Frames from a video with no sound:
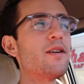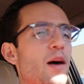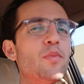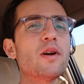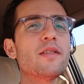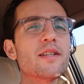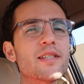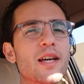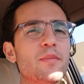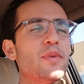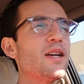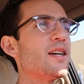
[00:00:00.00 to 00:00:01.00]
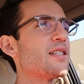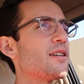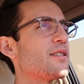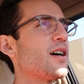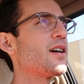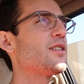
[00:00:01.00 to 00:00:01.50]
I bring this up because I
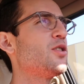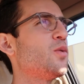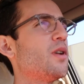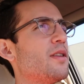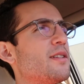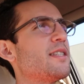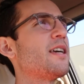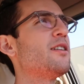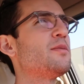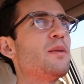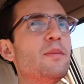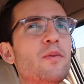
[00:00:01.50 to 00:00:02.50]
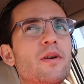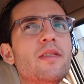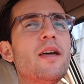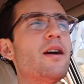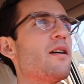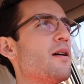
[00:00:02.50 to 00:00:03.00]
was talking to one of the salespeople in
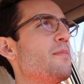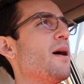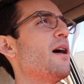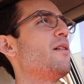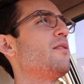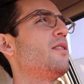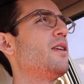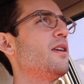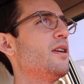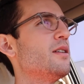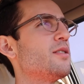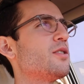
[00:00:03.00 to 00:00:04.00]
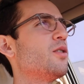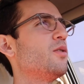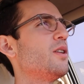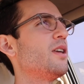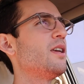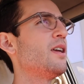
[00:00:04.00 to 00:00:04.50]
there about the
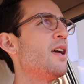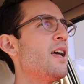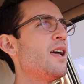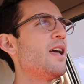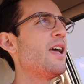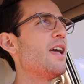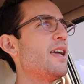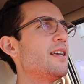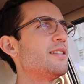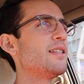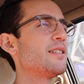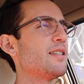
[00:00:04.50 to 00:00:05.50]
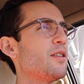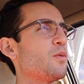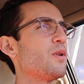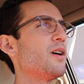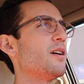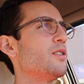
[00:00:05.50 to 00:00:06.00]
Sony
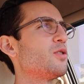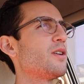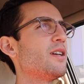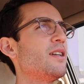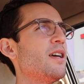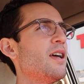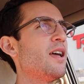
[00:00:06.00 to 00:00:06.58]
a6300